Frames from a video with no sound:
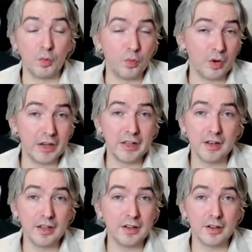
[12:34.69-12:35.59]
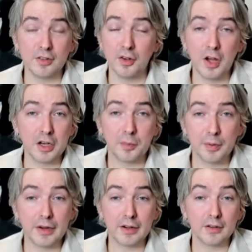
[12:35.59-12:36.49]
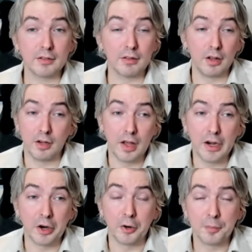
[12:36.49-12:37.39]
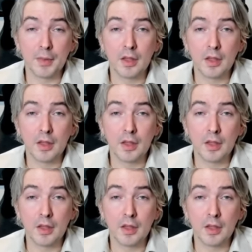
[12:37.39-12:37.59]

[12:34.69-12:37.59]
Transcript: really does a lot to protect a liar